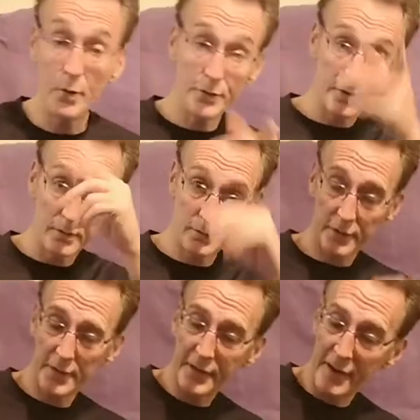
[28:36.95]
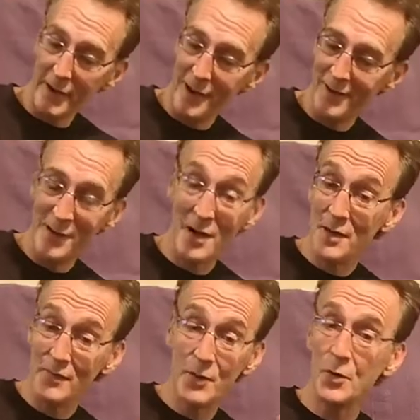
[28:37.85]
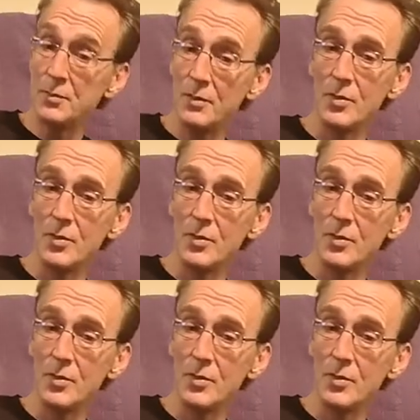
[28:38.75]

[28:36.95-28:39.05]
Boots. I was going to say I never talked